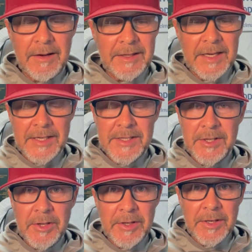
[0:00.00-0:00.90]
Guests
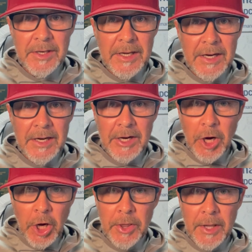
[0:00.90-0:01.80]
on
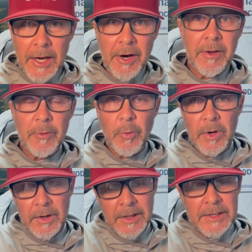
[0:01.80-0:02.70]
there that
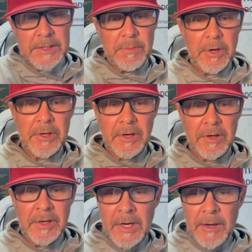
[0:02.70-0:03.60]
were in this book
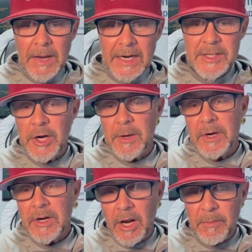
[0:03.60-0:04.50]
are Max Homer,
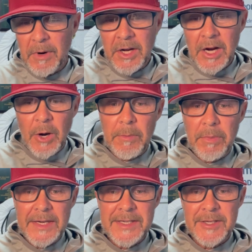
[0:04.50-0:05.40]
Colin Morikawa,
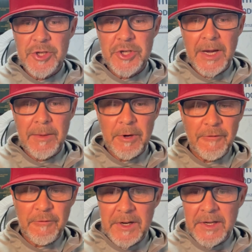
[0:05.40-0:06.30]
Bryson DeChambeau,
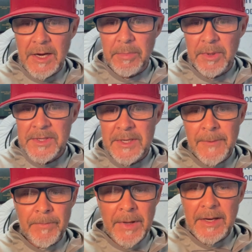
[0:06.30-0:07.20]
Fred Couples,
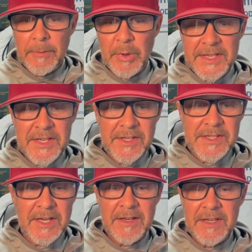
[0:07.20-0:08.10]
Nick Price, Al
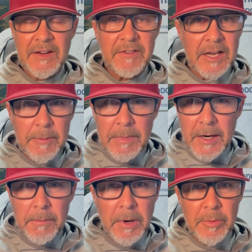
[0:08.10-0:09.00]
Sutton, David Ledbetter,
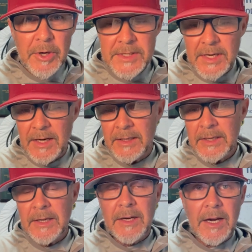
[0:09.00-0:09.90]
Bob Rotella,
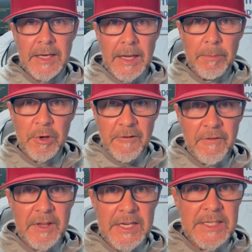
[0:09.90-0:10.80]
a number of
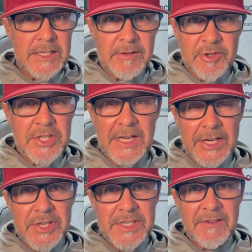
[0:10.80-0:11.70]
these just
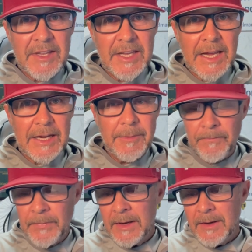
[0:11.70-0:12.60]
legends of the game,
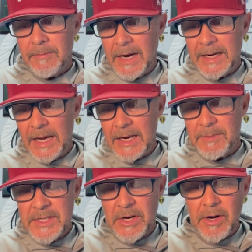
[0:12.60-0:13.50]
Mike
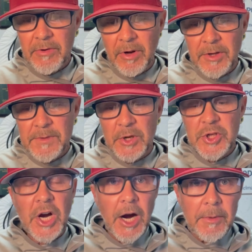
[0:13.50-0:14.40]
Adams, Terry Rolls, Butch
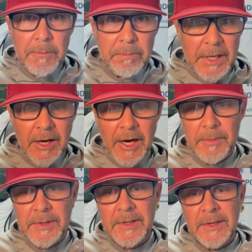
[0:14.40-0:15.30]
Harmon, Bill
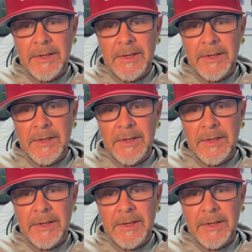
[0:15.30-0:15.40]
Harmon.